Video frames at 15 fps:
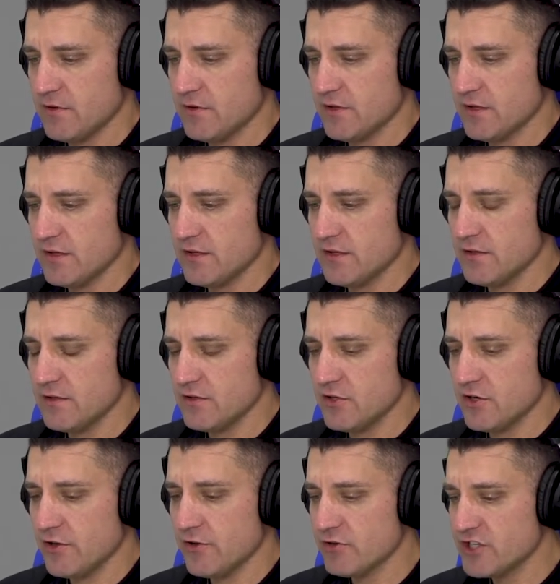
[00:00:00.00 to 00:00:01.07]

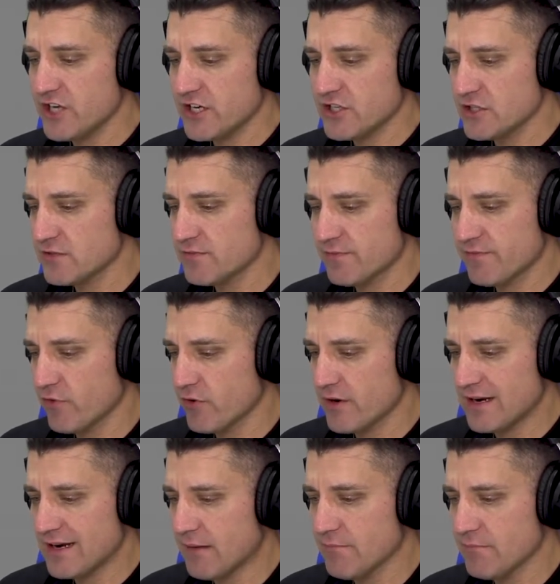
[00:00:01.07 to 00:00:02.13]
the rejections for a
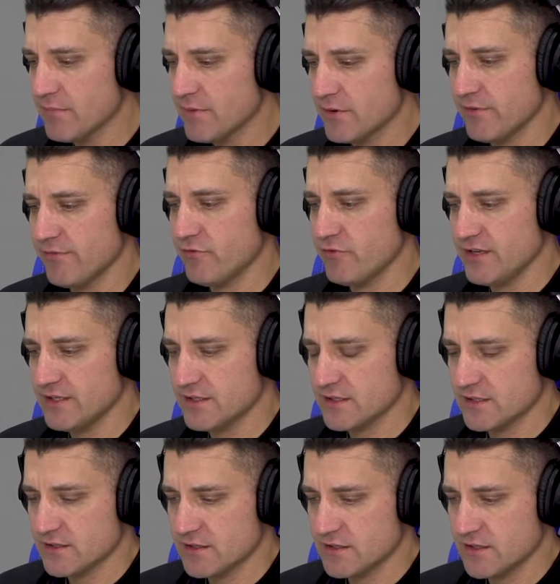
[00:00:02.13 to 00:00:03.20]
number of
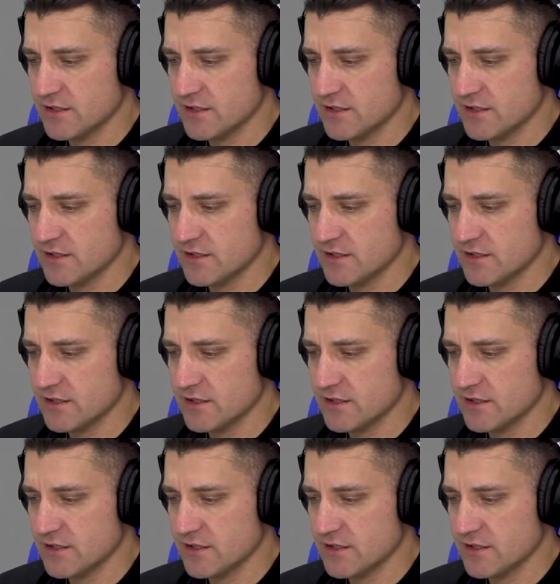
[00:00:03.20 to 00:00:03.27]
reasons,